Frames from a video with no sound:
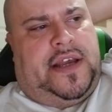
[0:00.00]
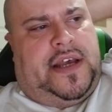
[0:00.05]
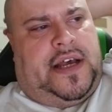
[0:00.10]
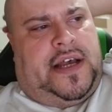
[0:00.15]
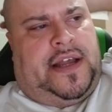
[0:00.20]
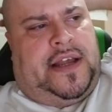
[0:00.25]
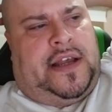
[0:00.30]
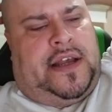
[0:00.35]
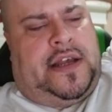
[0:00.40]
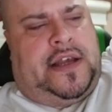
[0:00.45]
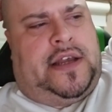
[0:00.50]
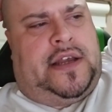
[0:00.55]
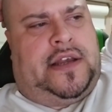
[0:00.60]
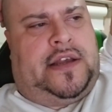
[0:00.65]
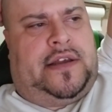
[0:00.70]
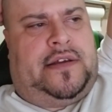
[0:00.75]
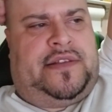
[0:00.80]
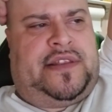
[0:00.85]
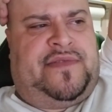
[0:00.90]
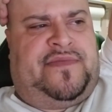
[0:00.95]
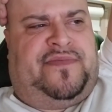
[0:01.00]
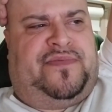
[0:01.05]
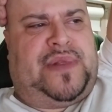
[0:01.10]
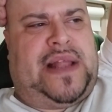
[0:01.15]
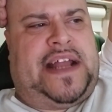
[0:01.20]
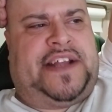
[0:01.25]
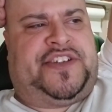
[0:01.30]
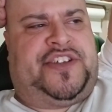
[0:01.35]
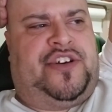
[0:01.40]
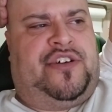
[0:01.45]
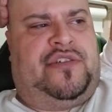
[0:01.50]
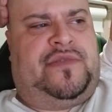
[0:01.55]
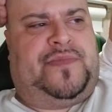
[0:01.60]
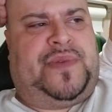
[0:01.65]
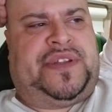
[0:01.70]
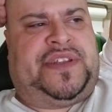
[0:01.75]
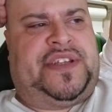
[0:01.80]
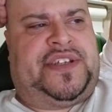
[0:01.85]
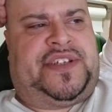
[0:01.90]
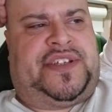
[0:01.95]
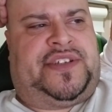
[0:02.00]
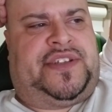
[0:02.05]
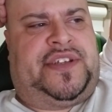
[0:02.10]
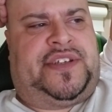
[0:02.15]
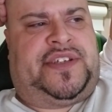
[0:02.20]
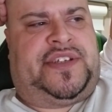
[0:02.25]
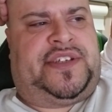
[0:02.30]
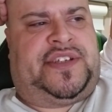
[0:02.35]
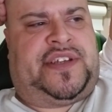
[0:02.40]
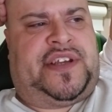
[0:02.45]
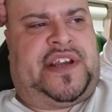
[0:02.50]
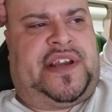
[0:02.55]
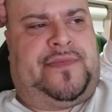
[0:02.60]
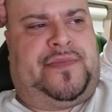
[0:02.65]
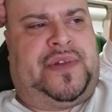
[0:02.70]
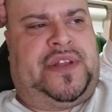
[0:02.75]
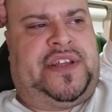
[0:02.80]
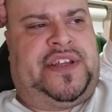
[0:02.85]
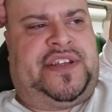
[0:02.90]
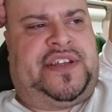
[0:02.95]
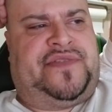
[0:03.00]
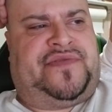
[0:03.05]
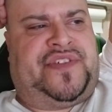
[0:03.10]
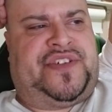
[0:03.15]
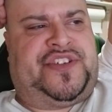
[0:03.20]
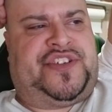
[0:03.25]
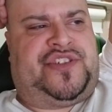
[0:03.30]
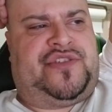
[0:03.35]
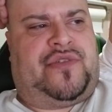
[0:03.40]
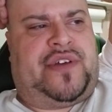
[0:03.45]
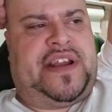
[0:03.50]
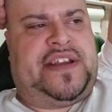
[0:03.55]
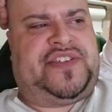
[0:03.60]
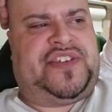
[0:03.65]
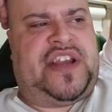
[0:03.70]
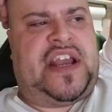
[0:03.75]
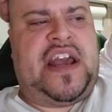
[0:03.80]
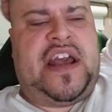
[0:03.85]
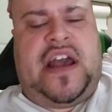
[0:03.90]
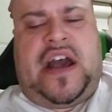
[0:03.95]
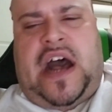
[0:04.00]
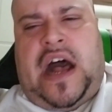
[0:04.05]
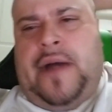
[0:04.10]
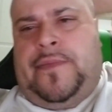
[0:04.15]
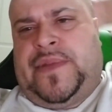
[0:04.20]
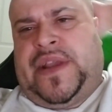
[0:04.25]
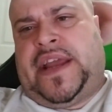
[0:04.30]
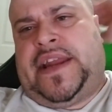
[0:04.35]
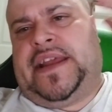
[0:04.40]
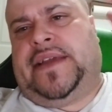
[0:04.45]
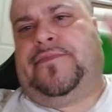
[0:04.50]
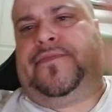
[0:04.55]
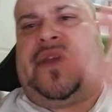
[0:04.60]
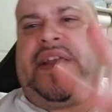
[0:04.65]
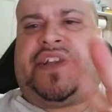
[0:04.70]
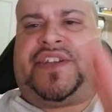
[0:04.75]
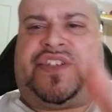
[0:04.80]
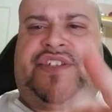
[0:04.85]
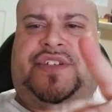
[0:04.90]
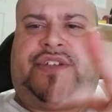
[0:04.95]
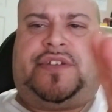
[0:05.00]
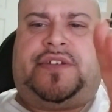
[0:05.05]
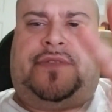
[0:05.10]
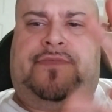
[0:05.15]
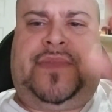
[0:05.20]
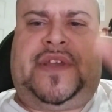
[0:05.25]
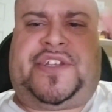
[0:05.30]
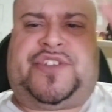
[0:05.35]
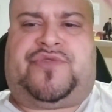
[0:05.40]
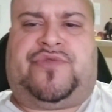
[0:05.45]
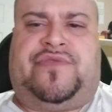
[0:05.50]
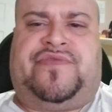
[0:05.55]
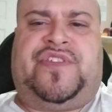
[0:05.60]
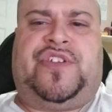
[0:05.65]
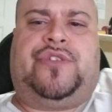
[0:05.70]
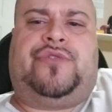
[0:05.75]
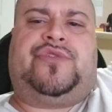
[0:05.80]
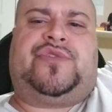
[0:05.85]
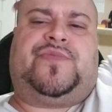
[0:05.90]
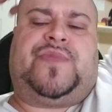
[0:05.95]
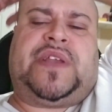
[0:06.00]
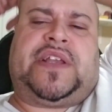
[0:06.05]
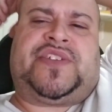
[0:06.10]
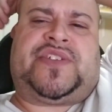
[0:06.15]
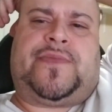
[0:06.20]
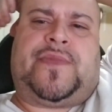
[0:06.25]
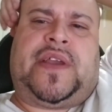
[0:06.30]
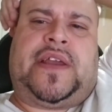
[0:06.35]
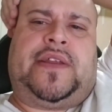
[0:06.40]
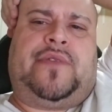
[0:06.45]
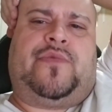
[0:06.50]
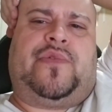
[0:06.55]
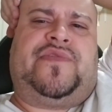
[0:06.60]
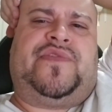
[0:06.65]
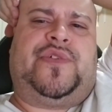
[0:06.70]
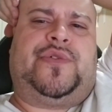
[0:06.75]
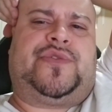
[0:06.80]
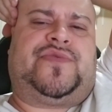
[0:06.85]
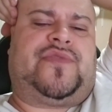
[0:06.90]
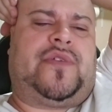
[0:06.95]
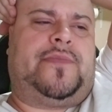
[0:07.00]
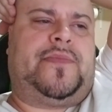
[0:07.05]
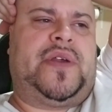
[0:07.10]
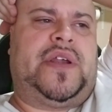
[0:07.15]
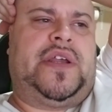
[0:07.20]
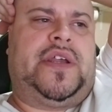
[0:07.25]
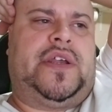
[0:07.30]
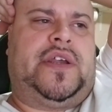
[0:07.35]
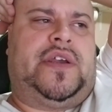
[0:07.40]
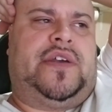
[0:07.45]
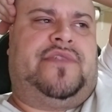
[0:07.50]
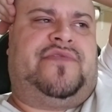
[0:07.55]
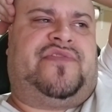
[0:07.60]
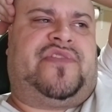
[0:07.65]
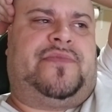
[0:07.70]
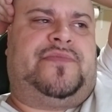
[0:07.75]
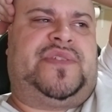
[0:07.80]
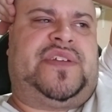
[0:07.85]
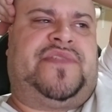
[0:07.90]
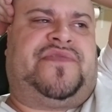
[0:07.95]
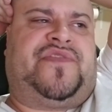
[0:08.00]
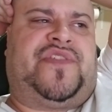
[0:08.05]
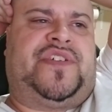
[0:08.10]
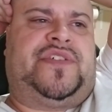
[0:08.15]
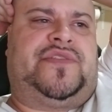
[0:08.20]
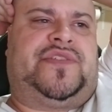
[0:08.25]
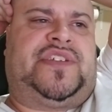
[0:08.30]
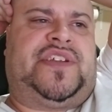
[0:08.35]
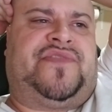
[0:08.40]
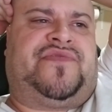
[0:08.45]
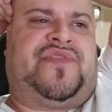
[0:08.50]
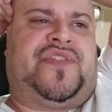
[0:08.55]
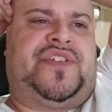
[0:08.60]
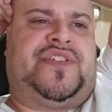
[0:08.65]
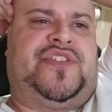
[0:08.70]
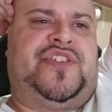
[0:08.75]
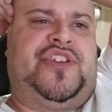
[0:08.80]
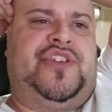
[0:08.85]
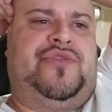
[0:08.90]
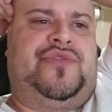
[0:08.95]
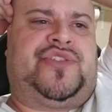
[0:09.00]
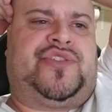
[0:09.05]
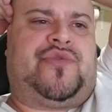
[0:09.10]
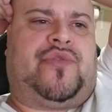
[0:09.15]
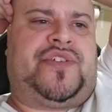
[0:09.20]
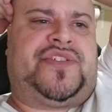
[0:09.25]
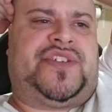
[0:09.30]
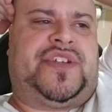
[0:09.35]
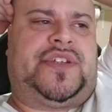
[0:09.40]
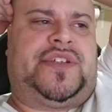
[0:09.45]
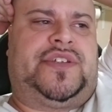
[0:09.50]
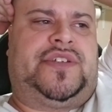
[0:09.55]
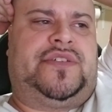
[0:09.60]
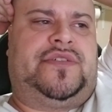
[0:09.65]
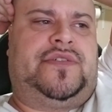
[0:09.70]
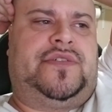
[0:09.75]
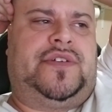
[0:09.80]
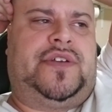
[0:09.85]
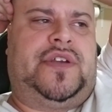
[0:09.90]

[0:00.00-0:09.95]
They've plateaued, but this is a completely different story. See, I'm getting mixed reviews because I'm getting reviews from different news sources.